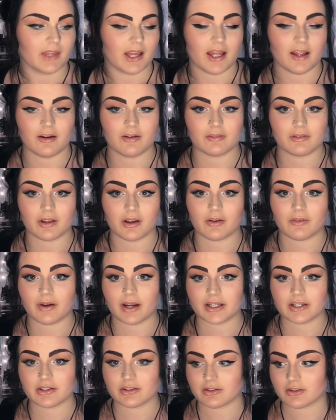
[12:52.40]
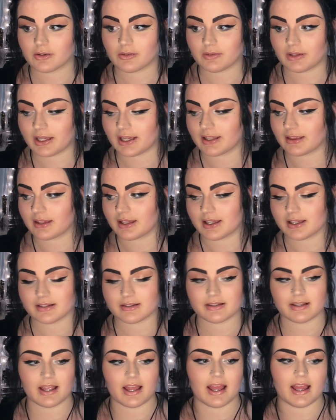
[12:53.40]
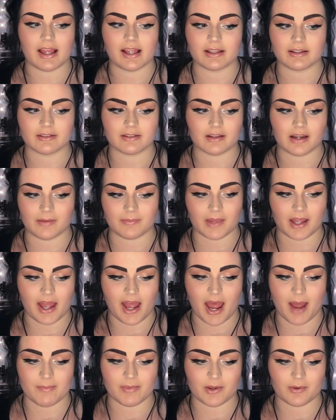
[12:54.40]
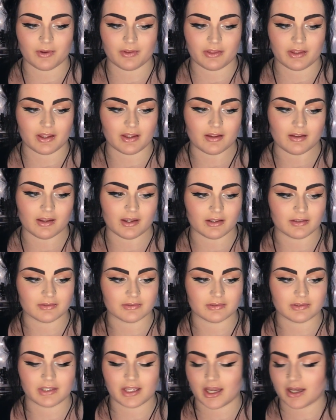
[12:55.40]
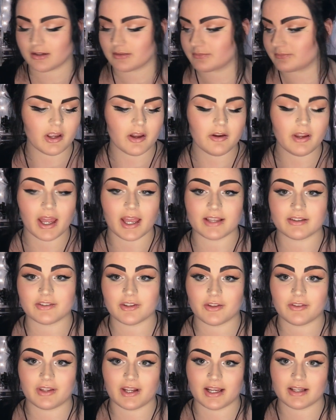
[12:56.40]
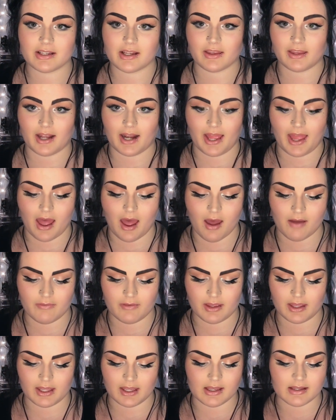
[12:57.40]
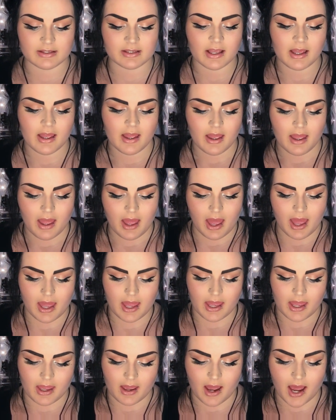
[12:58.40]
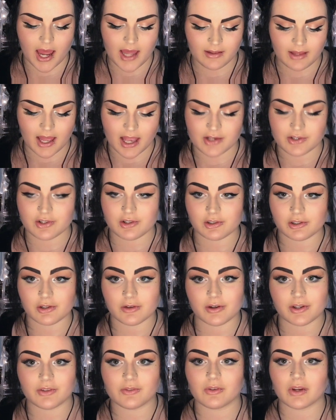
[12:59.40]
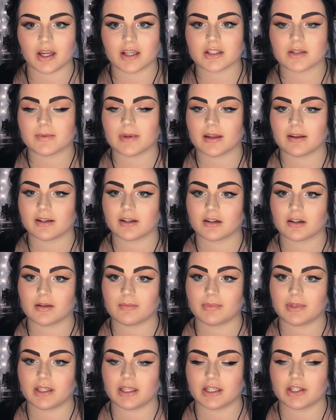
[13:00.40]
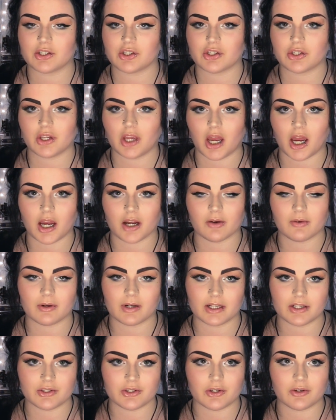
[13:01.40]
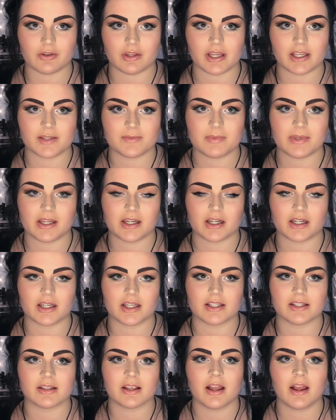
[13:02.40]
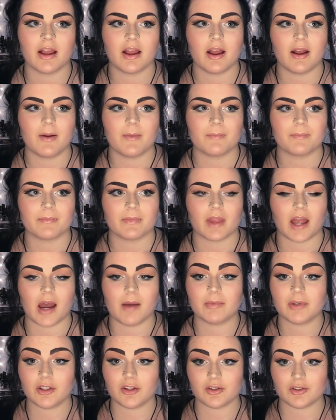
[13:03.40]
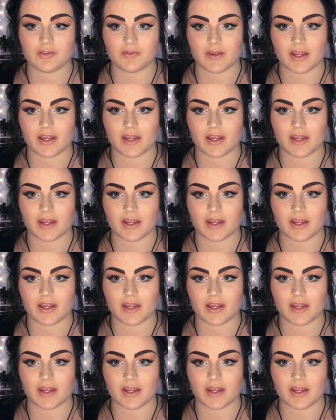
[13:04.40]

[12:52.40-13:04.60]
I don't know. I just don't like this and I'm not happy with it and yeah. Okay, so the next thing that I have is a eyelash glue and you guys are probably going to be in shock when I show this because I'm a huge